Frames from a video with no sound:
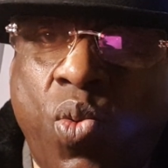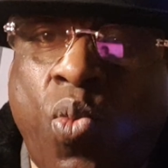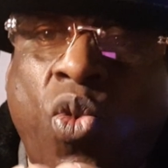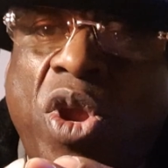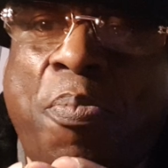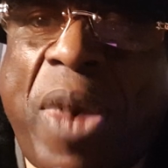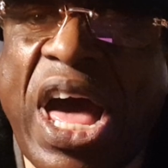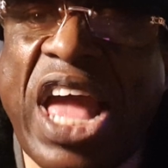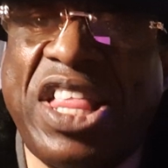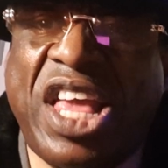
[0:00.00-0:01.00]
want to
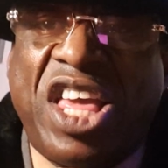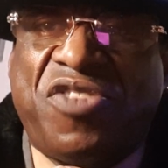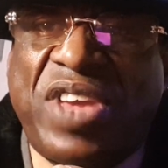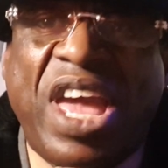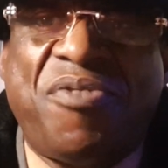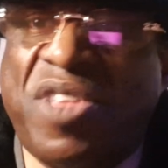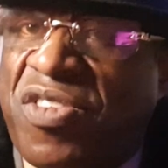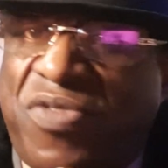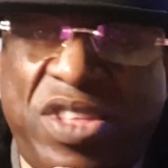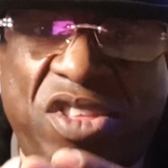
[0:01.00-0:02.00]
buy a nice thing, have a nice
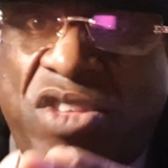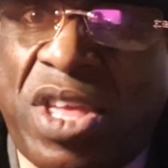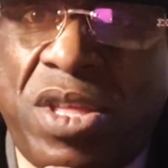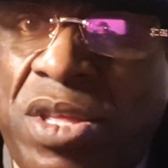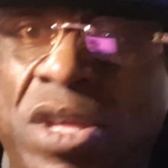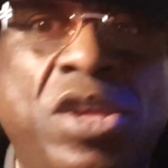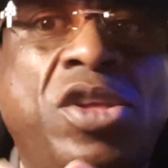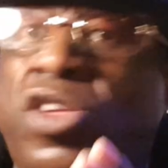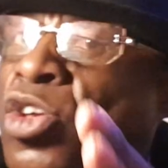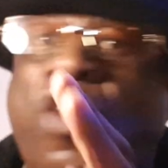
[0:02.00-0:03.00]
thing,
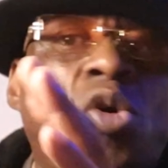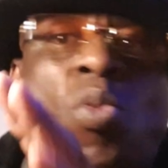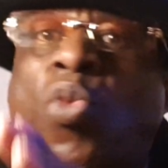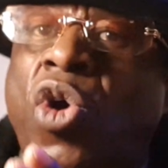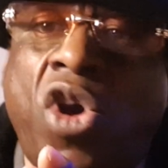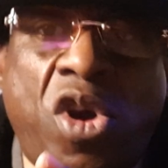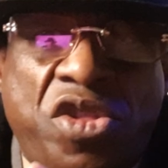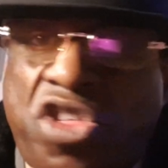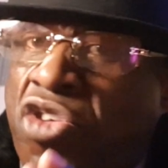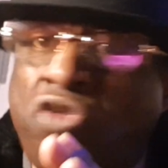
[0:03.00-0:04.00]
you've got to work,
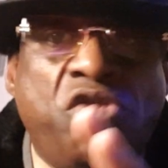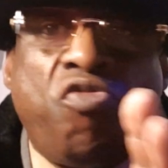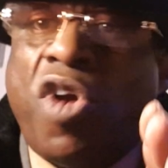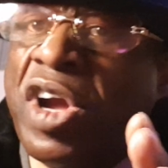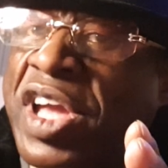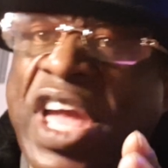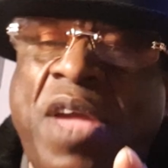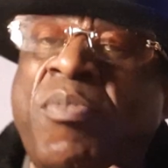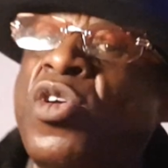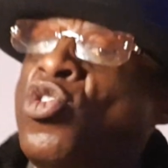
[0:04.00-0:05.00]
you're in the wrong
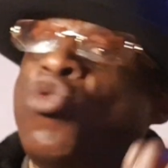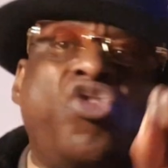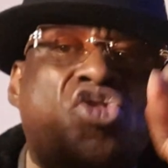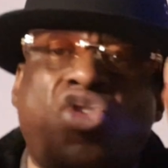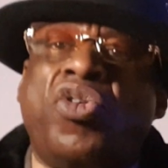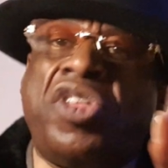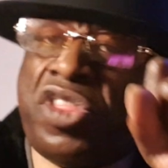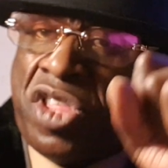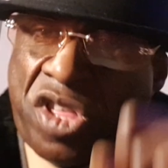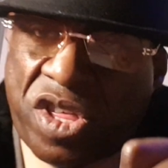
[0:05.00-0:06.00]
game. You can do it,
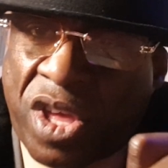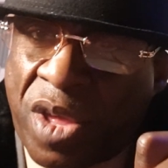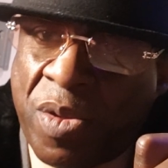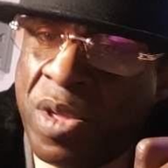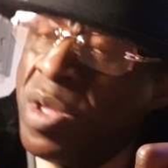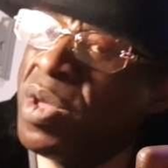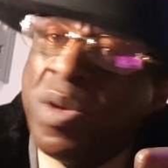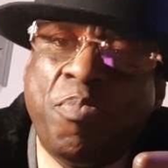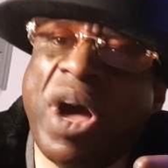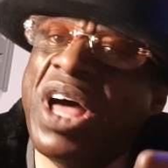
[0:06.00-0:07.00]

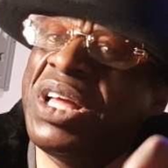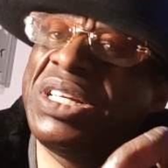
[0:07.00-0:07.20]
but